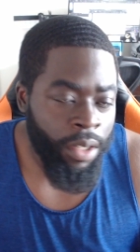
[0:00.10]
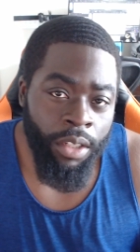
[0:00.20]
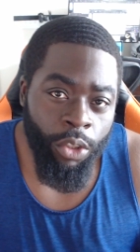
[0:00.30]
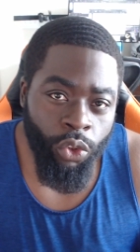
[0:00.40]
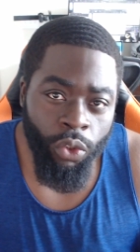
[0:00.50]

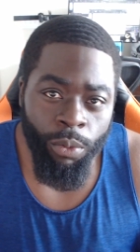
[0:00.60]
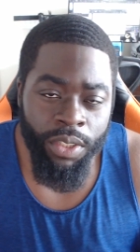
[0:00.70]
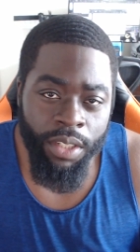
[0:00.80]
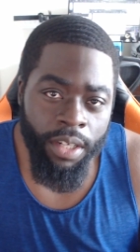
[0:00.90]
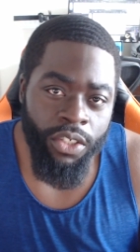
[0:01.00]
YouTube, what's
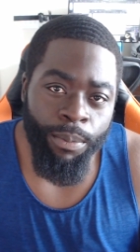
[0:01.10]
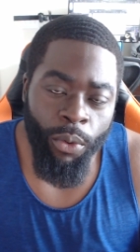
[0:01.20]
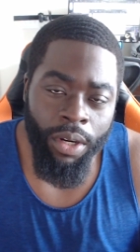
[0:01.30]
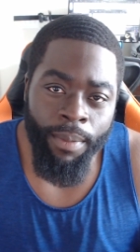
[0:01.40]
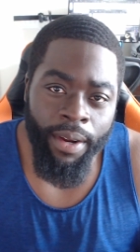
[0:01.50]
good? It's your boy,
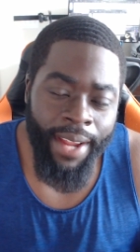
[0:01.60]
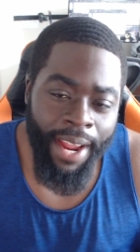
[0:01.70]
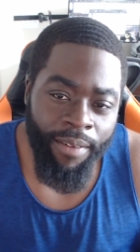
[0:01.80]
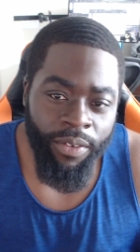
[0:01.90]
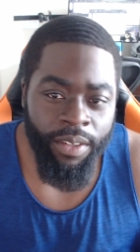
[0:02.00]
the American
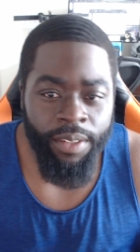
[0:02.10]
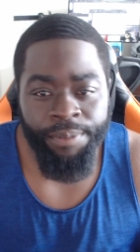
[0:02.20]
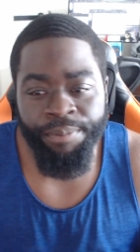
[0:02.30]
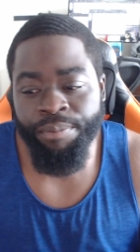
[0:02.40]
African.